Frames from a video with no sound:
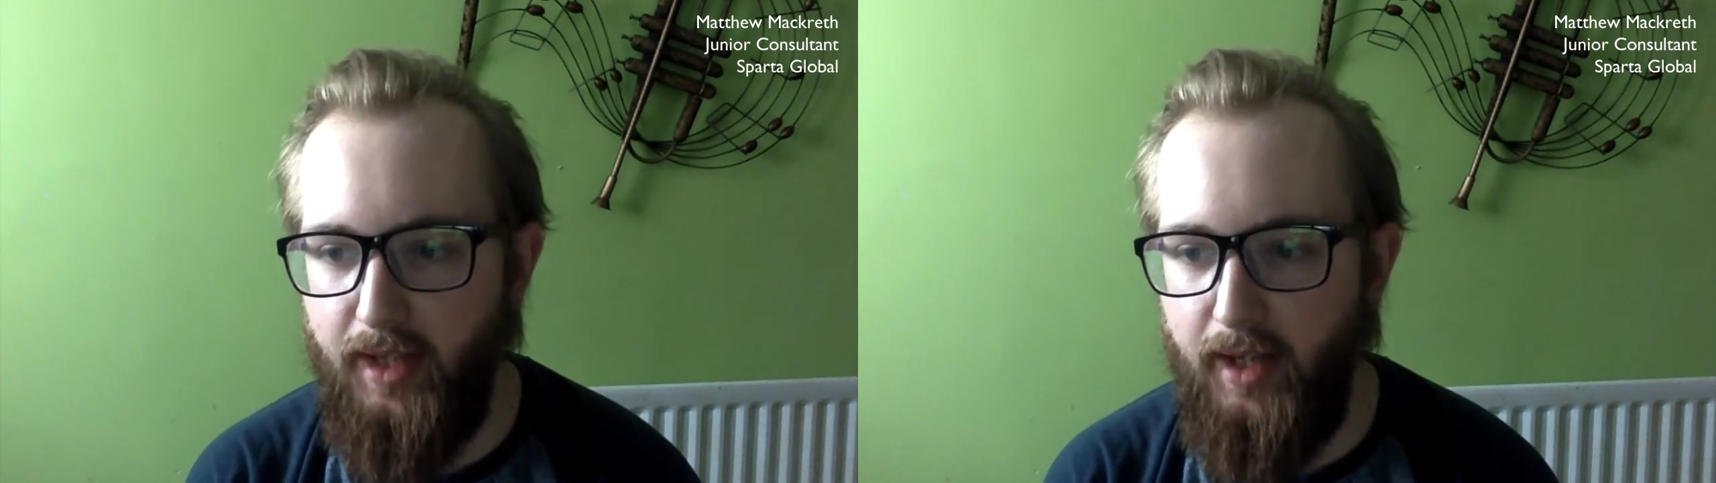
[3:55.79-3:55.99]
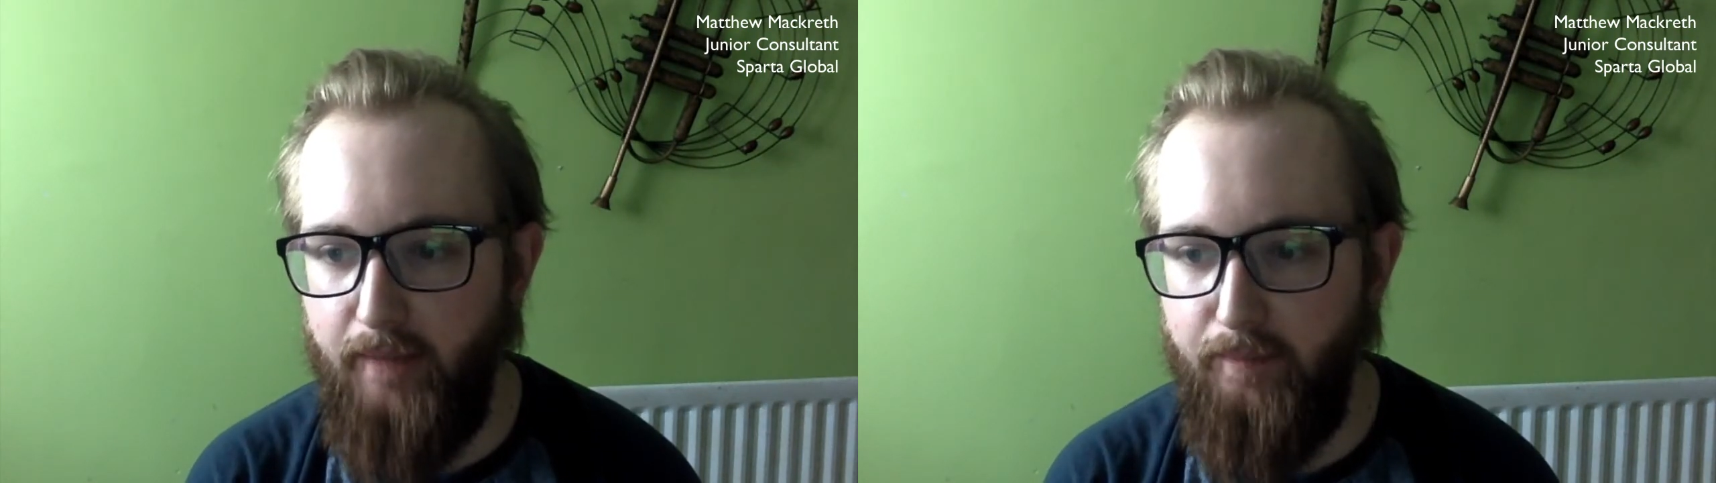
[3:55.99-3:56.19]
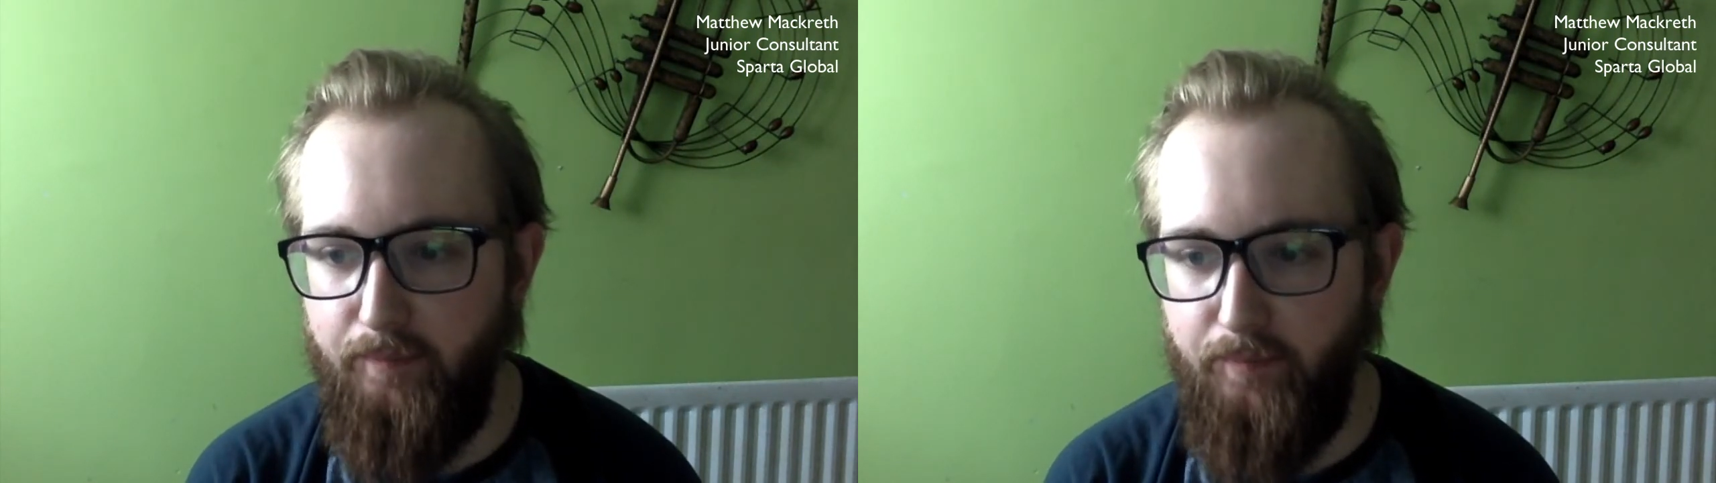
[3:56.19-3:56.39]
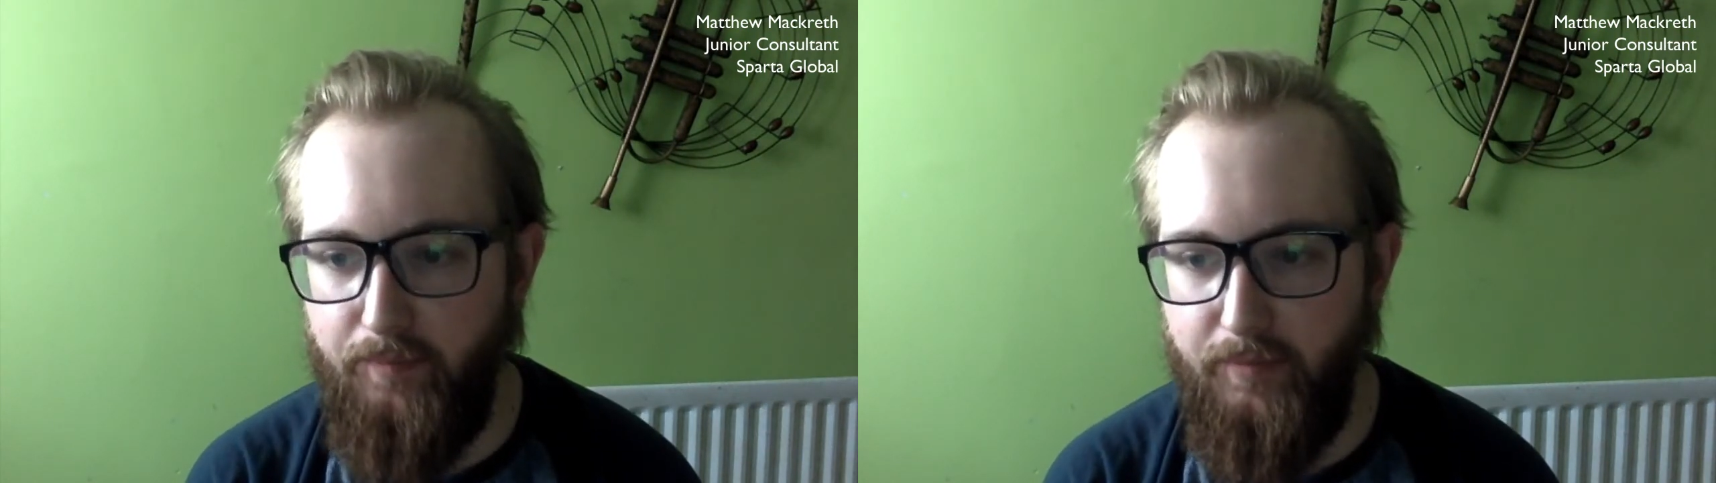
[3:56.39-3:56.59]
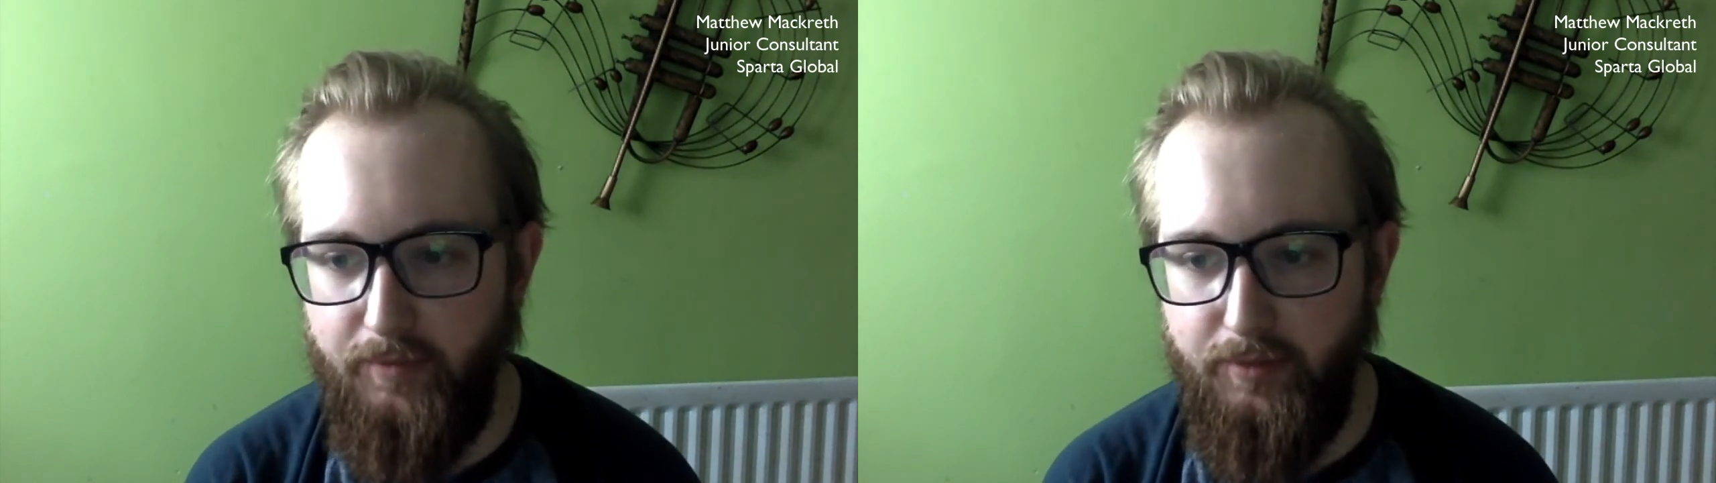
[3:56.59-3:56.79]
Um,
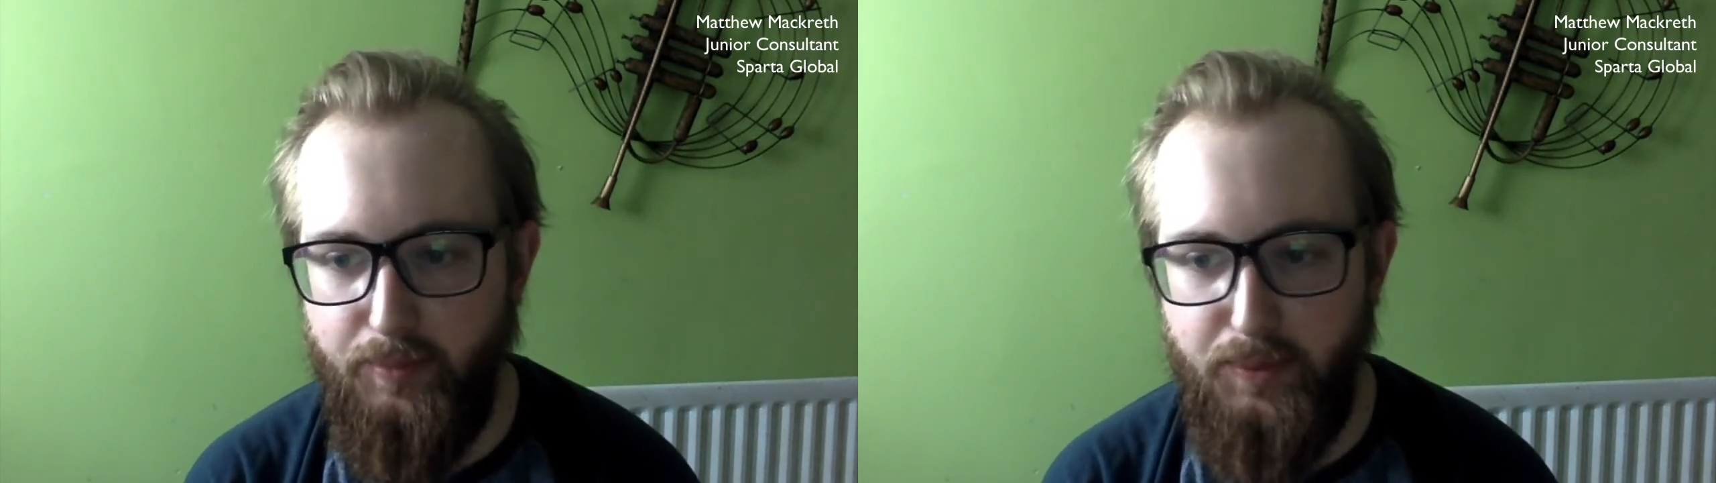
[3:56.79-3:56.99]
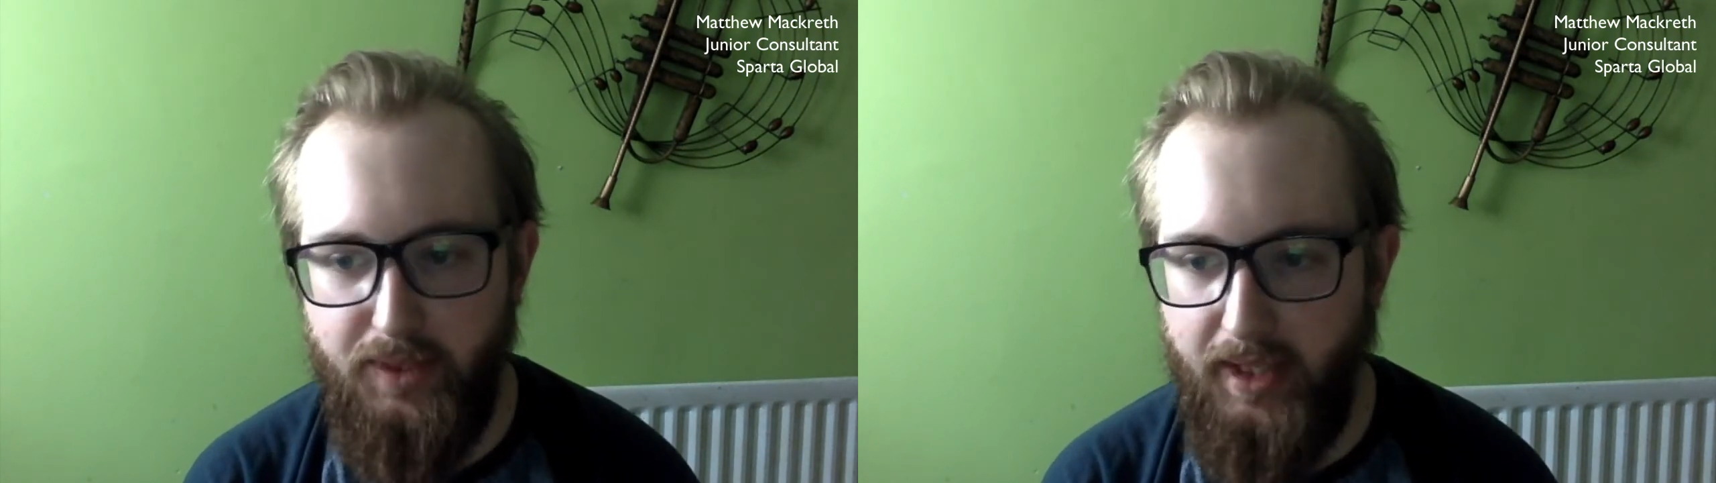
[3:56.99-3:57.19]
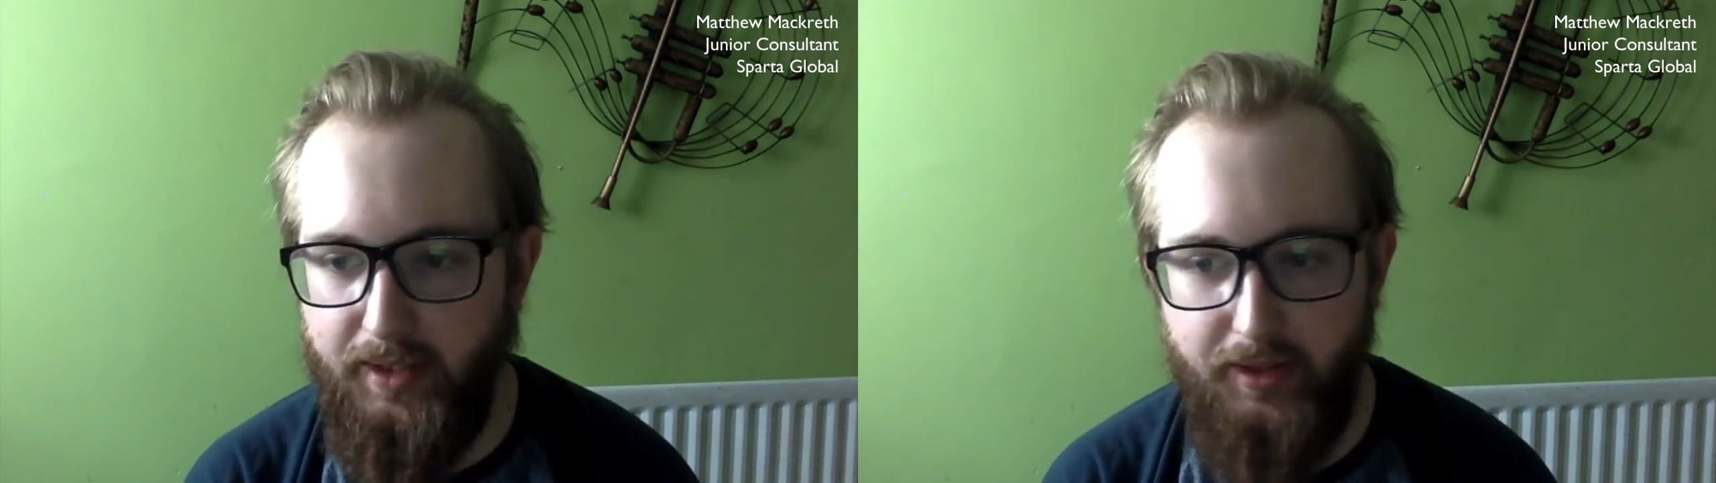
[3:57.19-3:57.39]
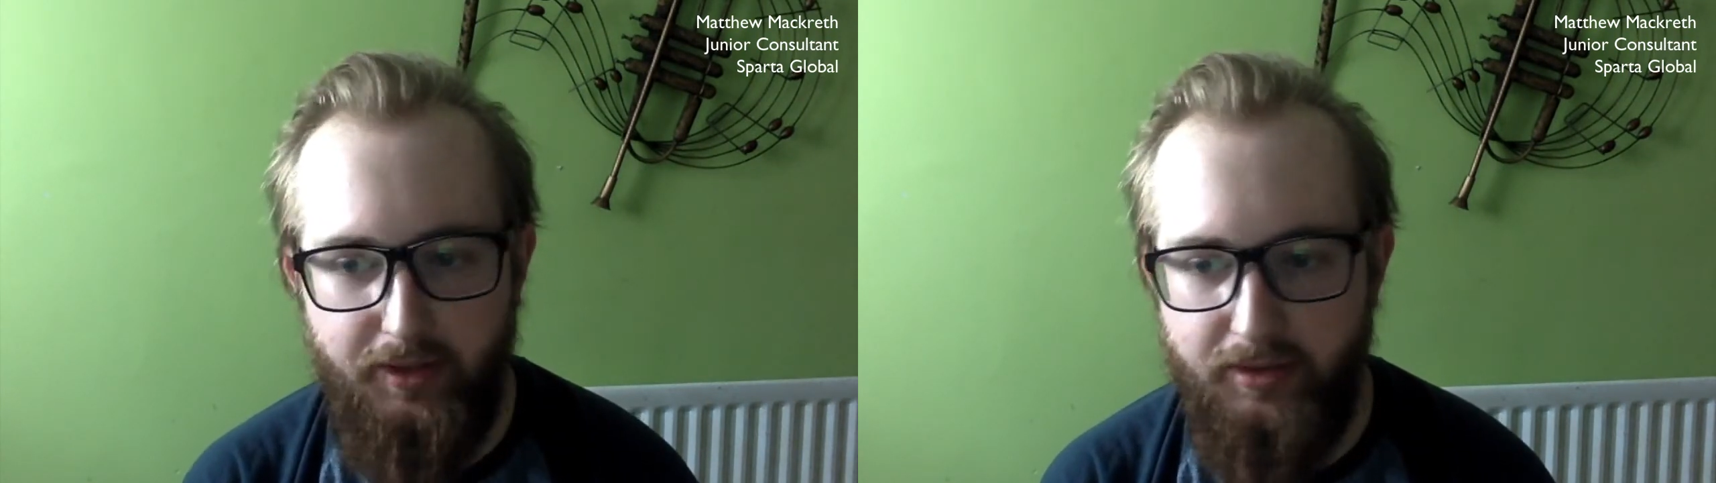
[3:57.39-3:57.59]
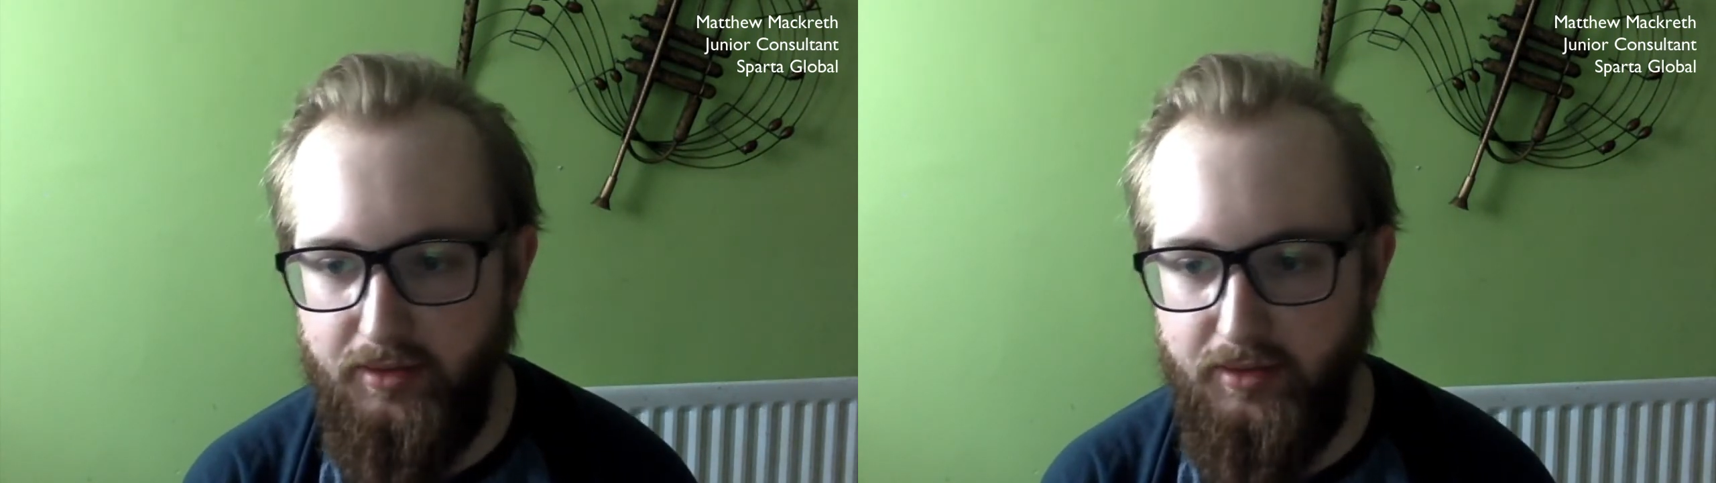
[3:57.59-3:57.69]
standard